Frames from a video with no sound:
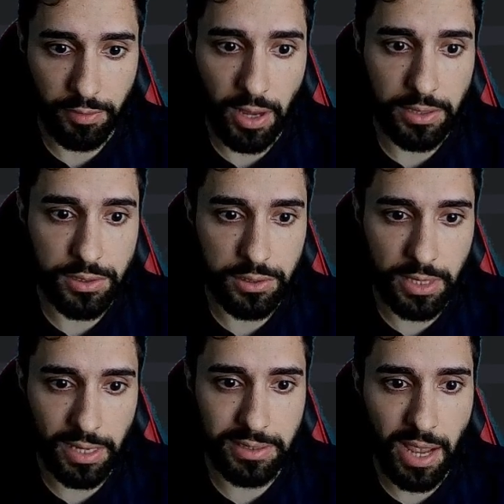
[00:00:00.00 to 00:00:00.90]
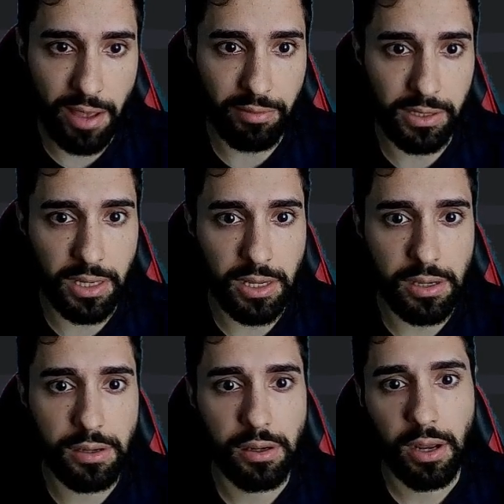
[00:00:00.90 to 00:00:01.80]
I can't have it in
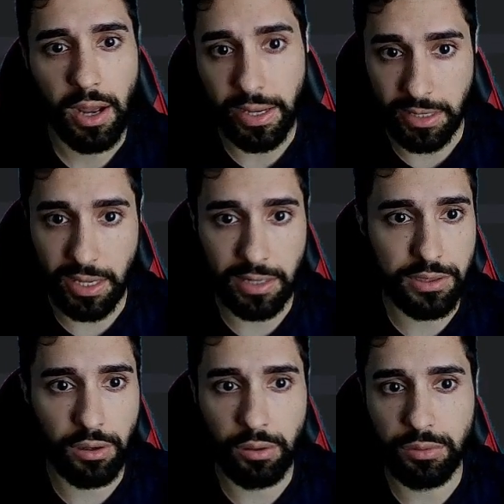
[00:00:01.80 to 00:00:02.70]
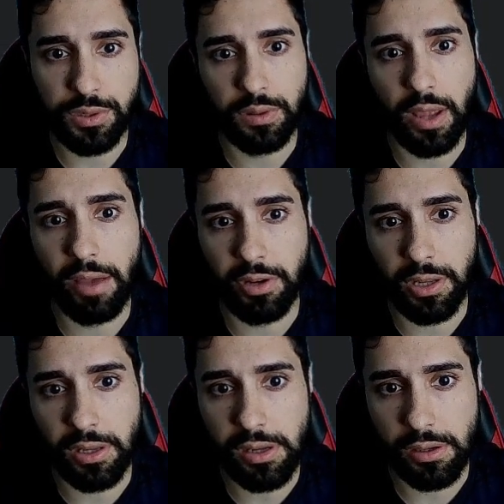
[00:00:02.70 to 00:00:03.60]
here, I can't also have it in
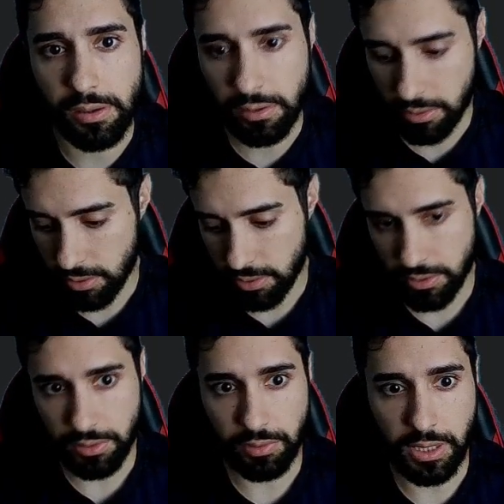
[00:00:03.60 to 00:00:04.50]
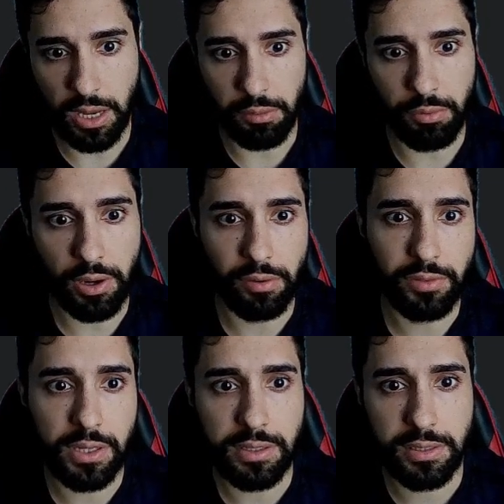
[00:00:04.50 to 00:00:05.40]
here. So we get rid of
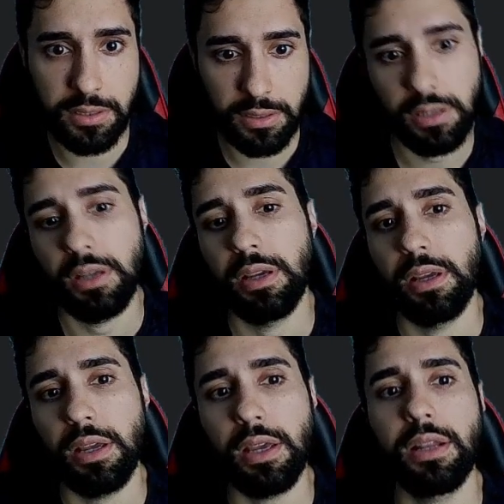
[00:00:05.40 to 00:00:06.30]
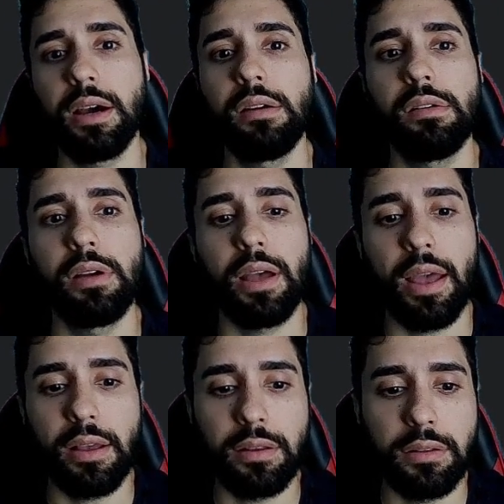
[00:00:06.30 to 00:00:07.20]
this, and now
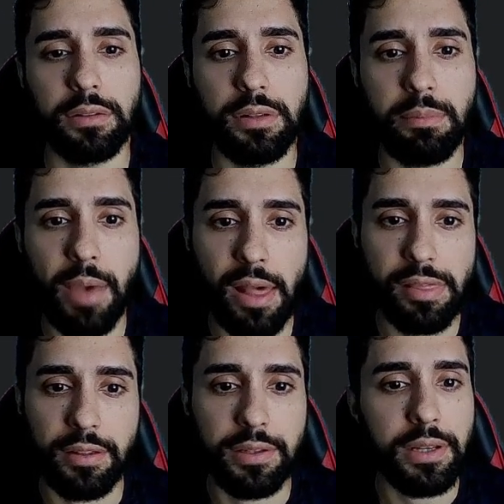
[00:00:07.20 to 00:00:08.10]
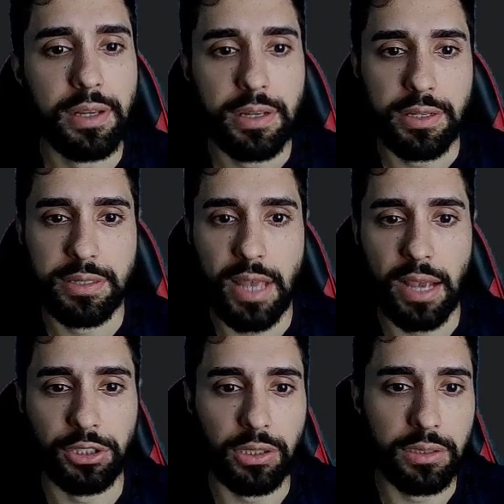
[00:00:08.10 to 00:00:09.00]
the method is
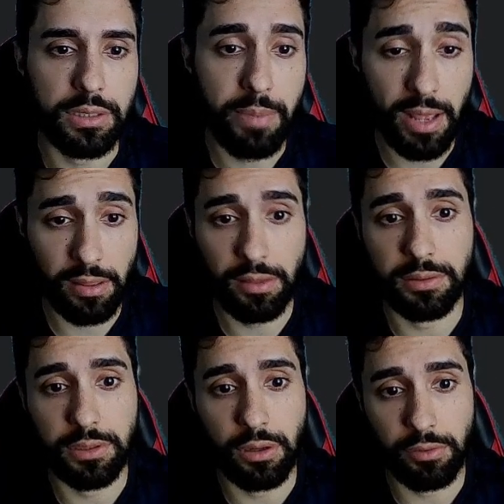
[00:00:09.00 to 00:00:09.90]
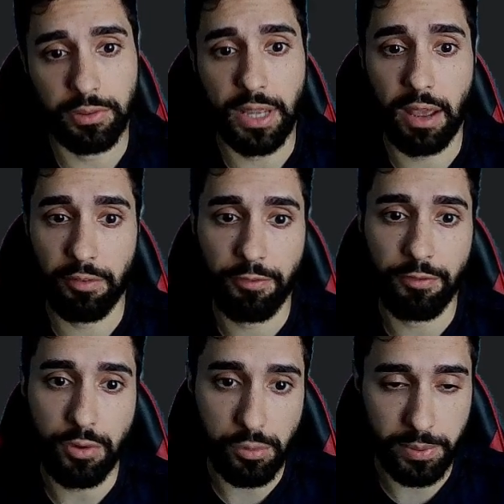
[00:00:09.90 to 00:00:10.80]
actually the method of get
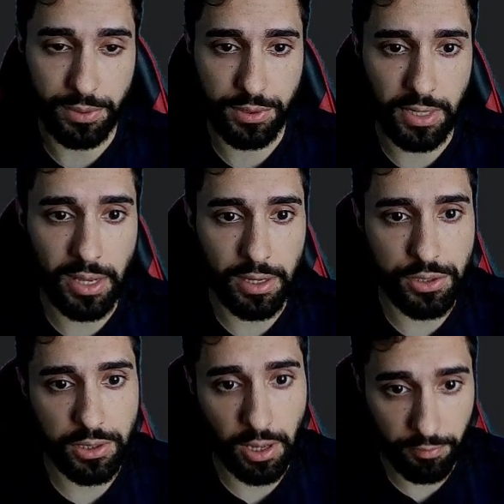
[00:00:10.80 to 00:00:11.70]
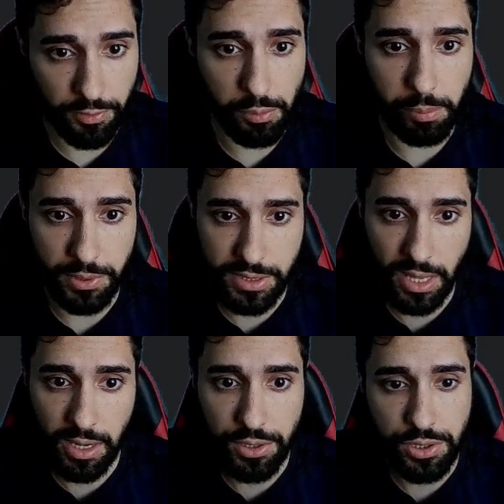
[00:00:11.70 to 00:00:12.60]
fuel percentage. Get fuel
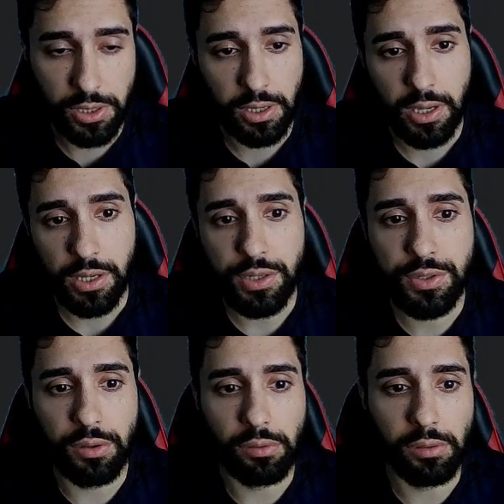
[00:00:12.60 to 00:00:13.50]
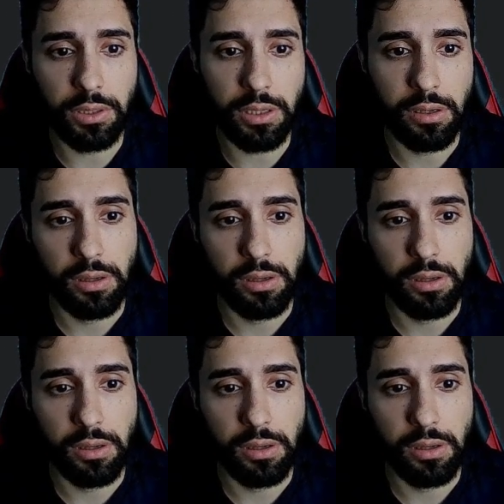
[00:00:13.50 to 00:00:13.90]
percentage is only